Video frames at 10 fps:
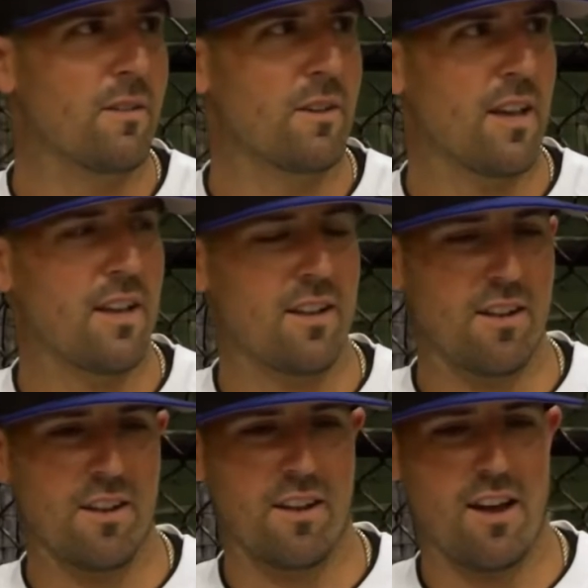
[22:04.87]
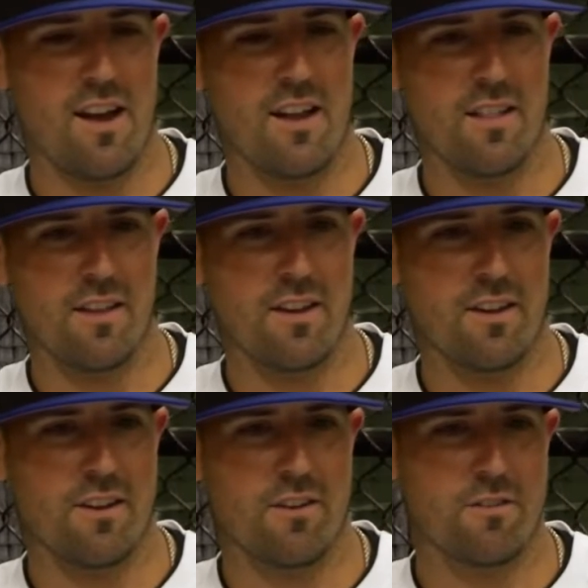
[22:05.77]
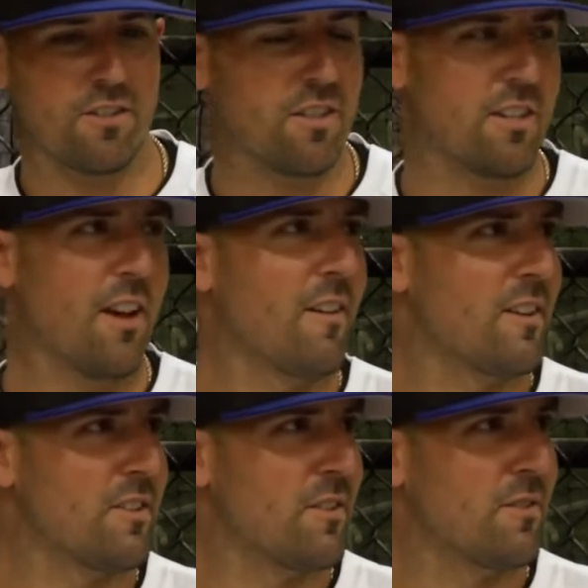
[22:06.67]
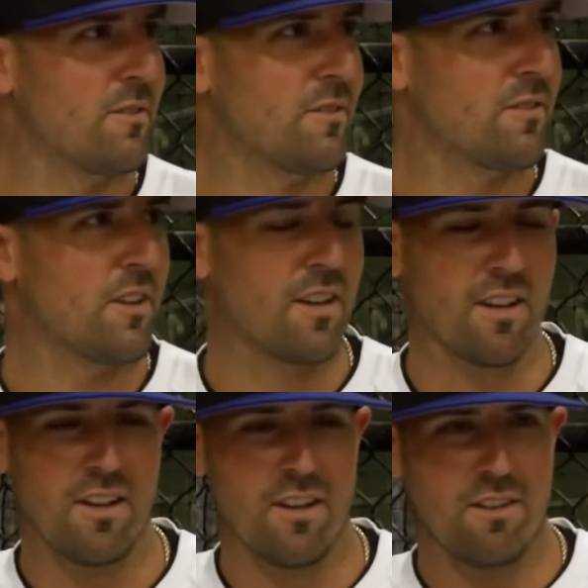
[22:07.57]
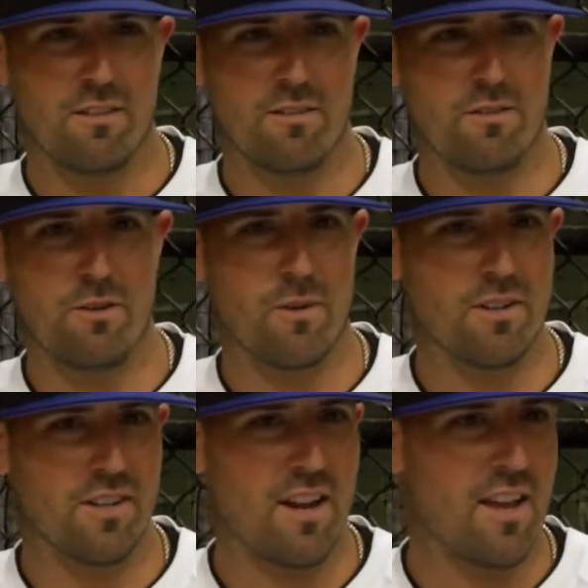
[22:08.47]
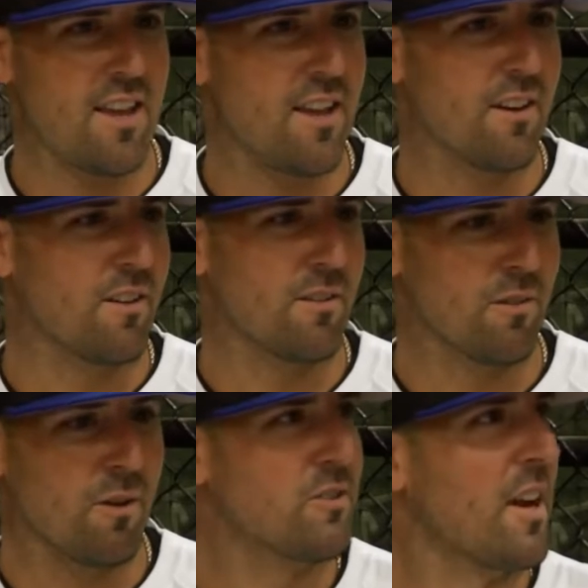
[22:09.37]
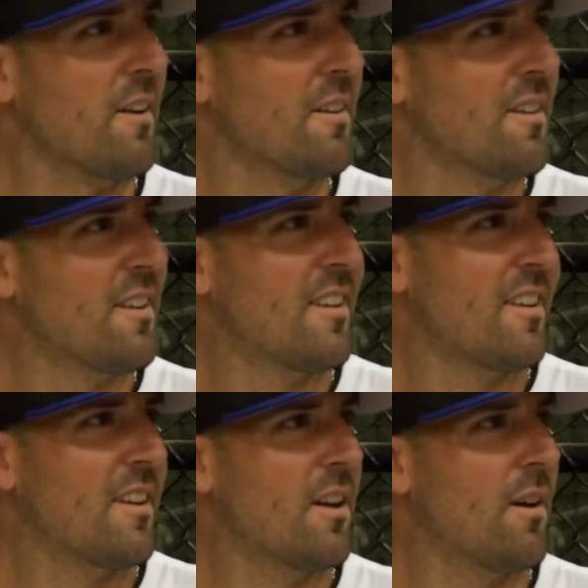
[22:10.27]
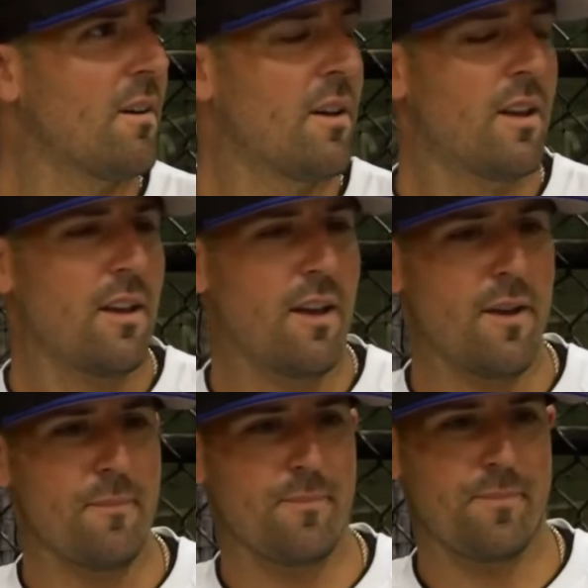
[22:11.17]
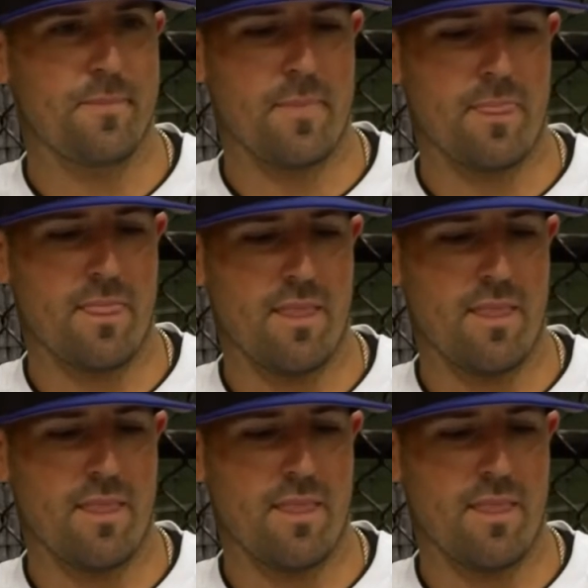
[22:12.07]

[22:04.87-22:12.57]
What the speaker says: You look at a guy like Christian Yelich, who's just like, 2 words that I hate are launch angle, and